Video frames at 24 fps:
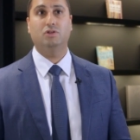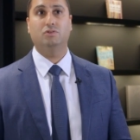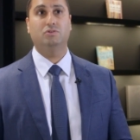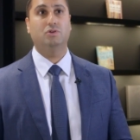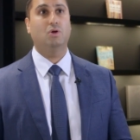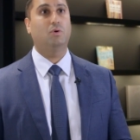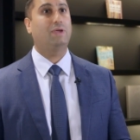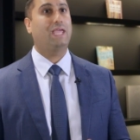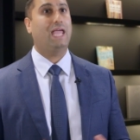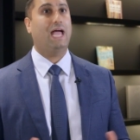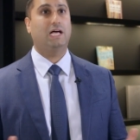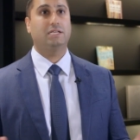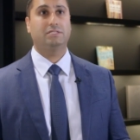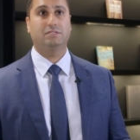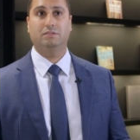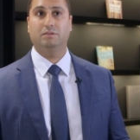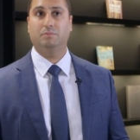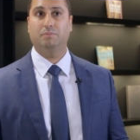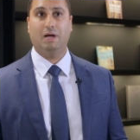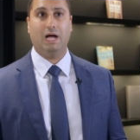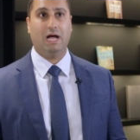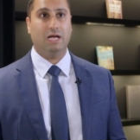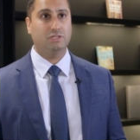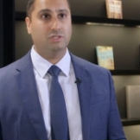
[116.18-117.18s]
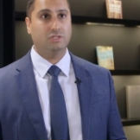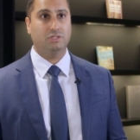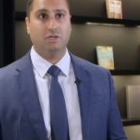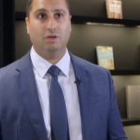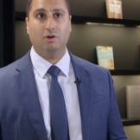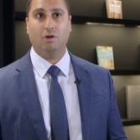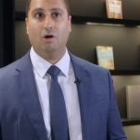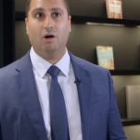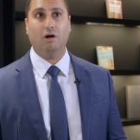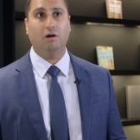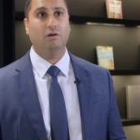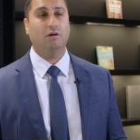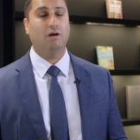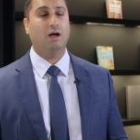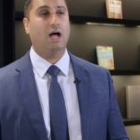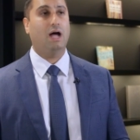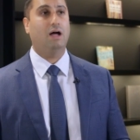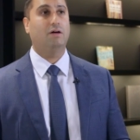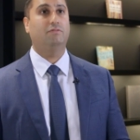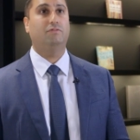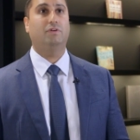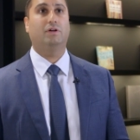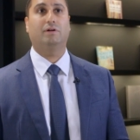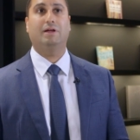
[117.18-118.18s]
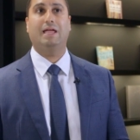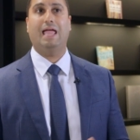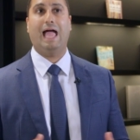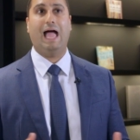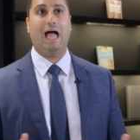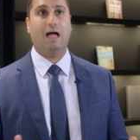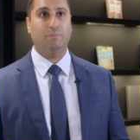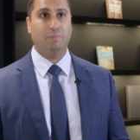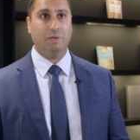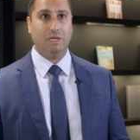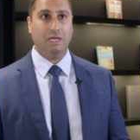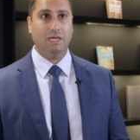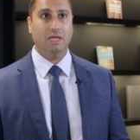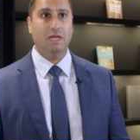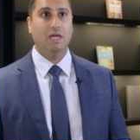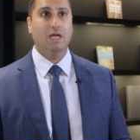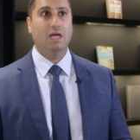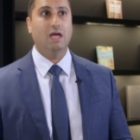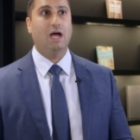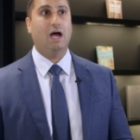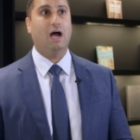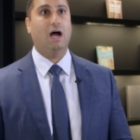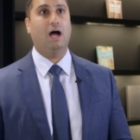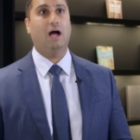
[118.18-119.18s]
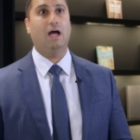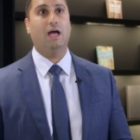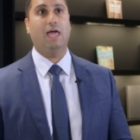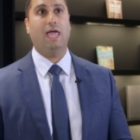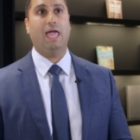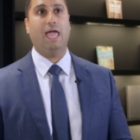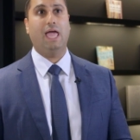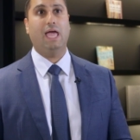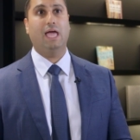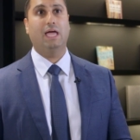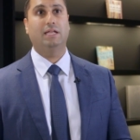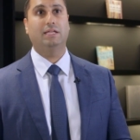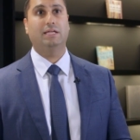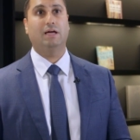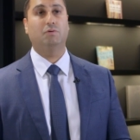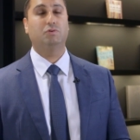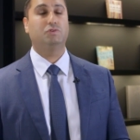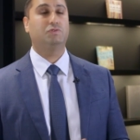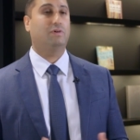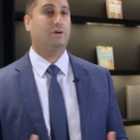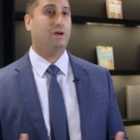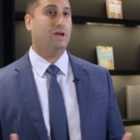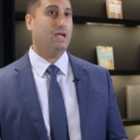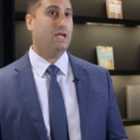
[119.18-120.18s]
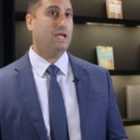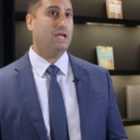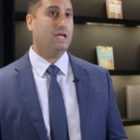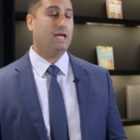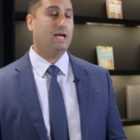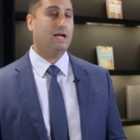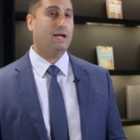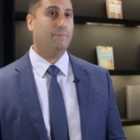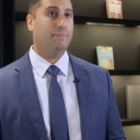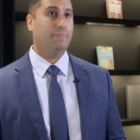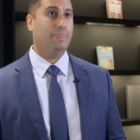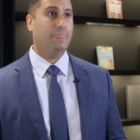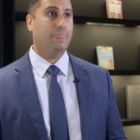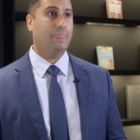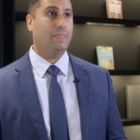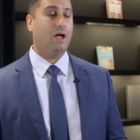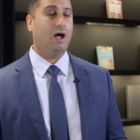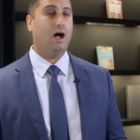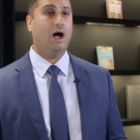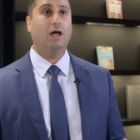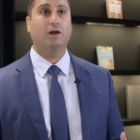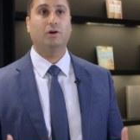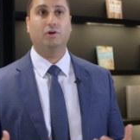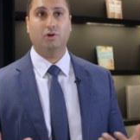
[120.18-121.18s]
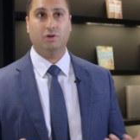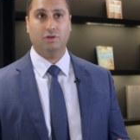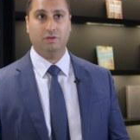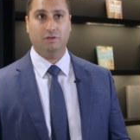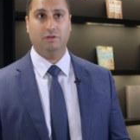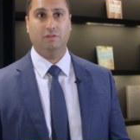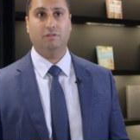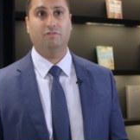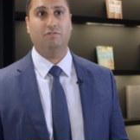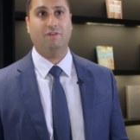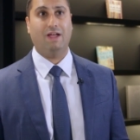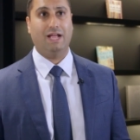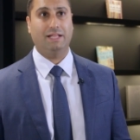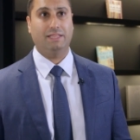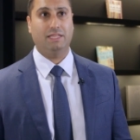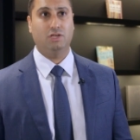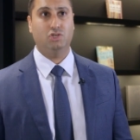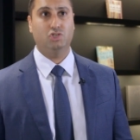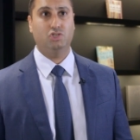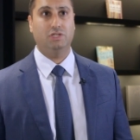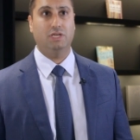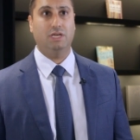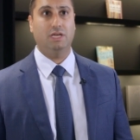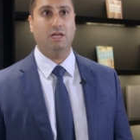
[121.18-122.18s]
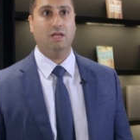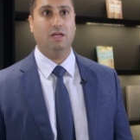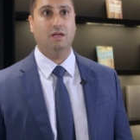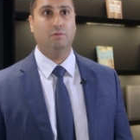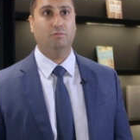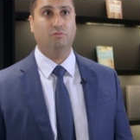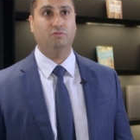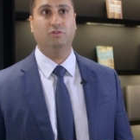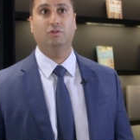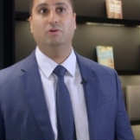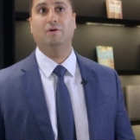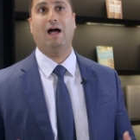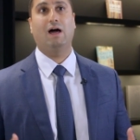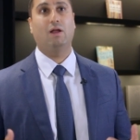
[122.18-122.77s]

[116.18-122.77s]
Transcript: no calcium deposits at all, very happy. And I was very honored the fact that she flew